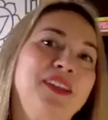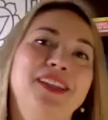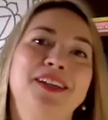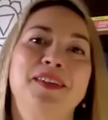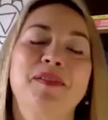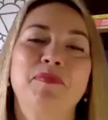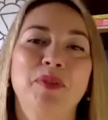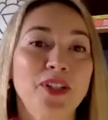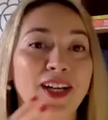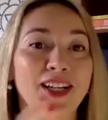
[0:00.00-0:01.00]
the
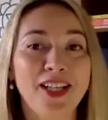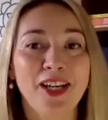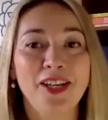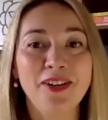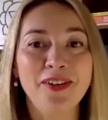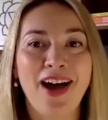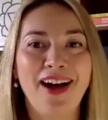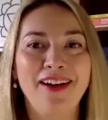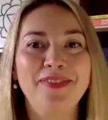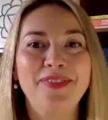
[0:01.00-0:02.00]
podcast that you
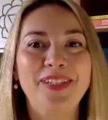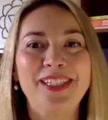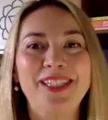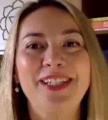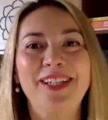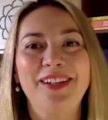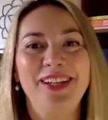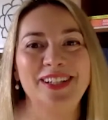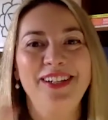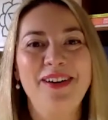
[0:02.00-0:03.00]
have, because
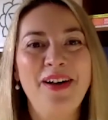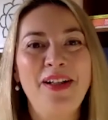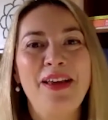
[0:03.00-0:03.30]
you